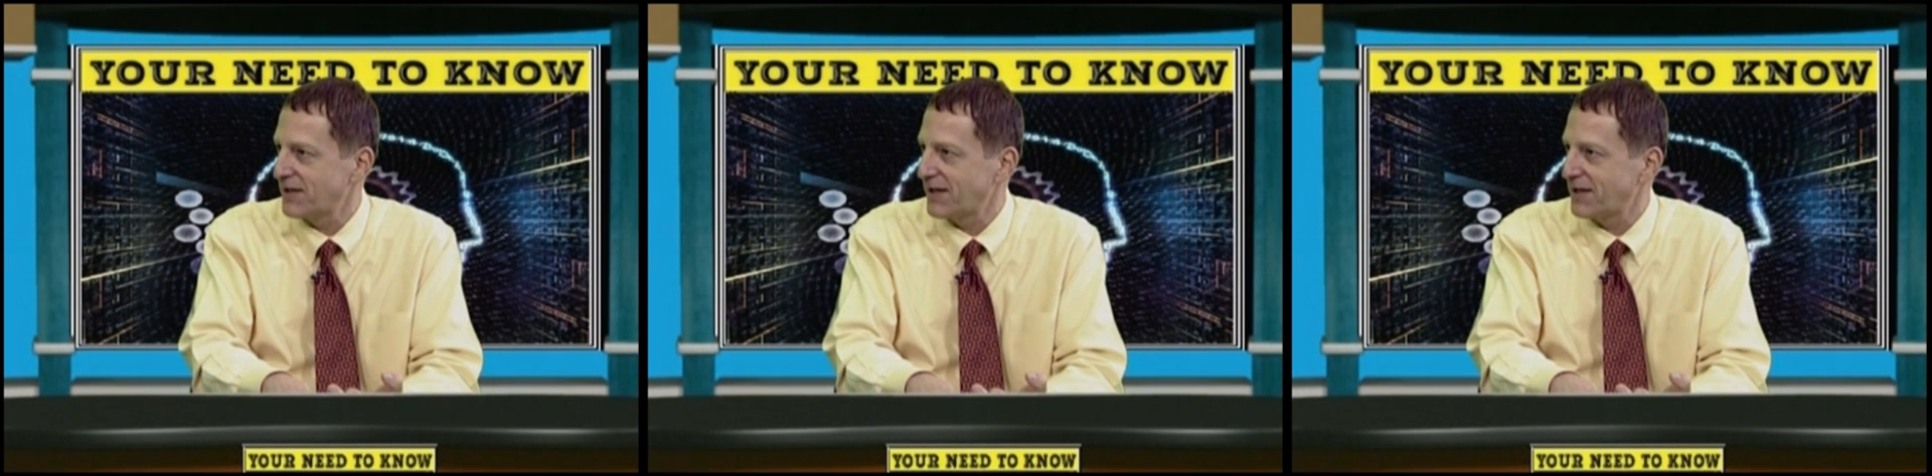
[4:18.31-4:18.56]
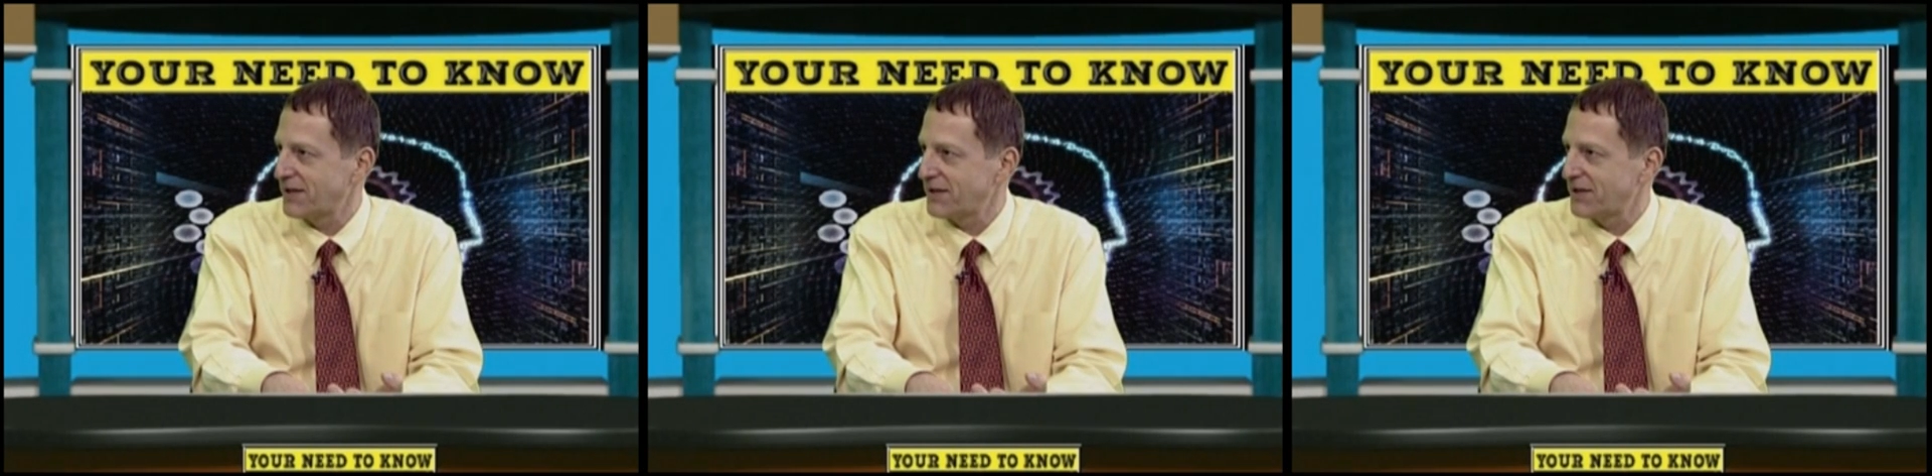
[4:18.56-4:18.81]

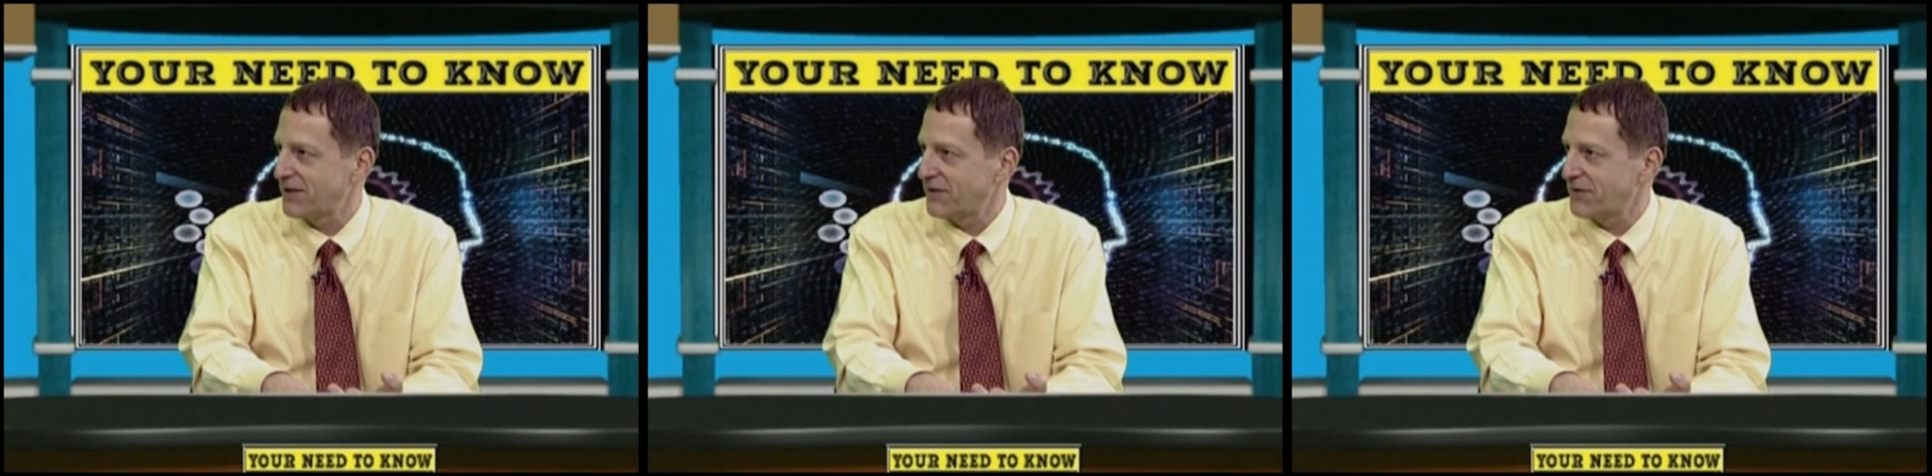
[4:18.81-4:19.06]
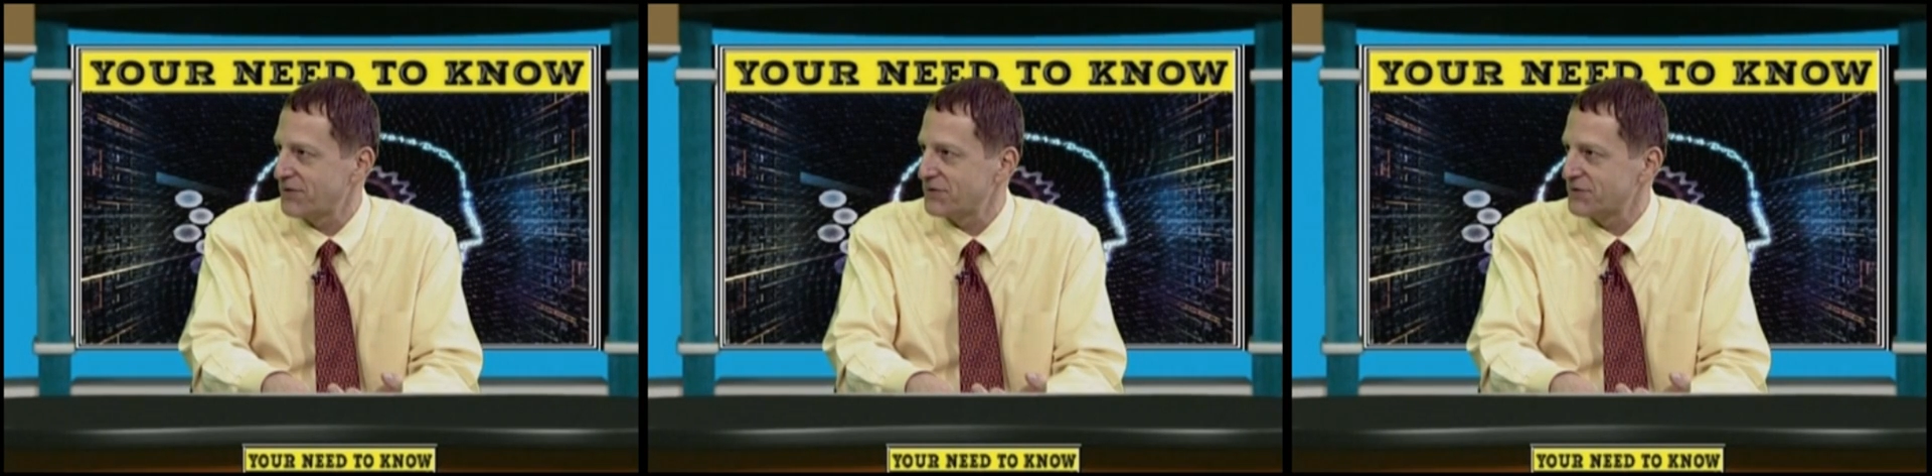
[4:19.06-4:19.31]
like
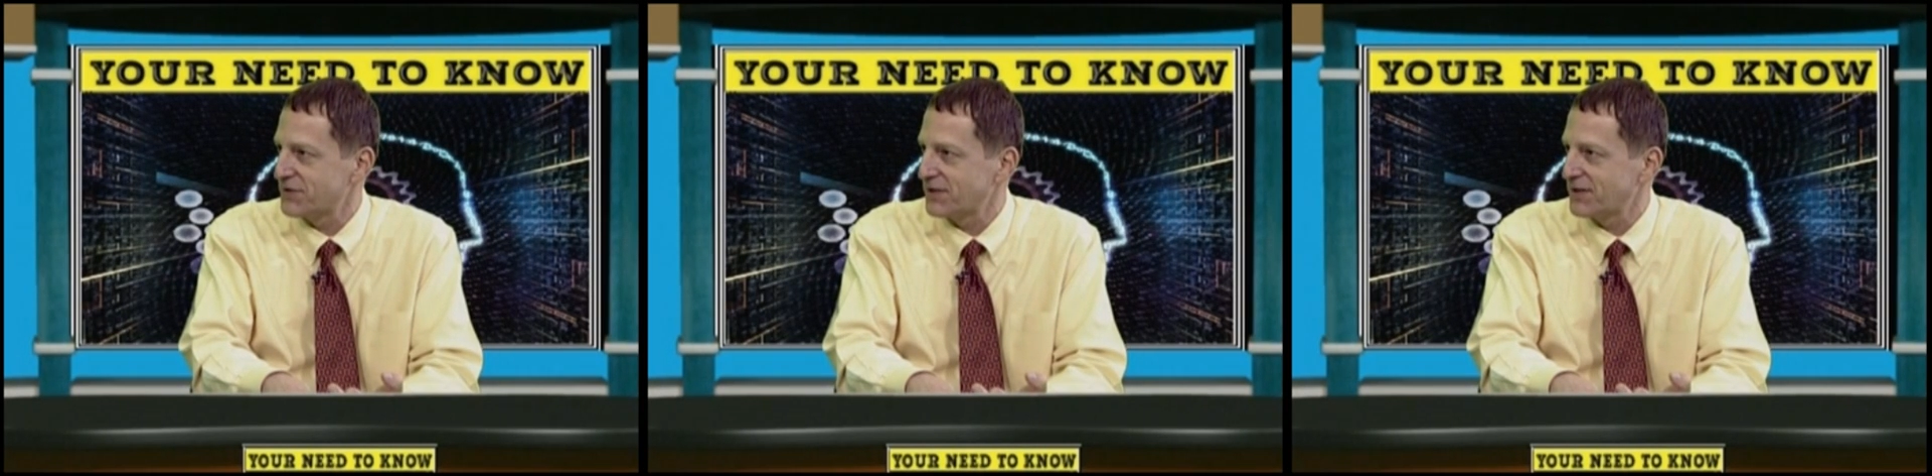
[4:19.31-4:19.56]
those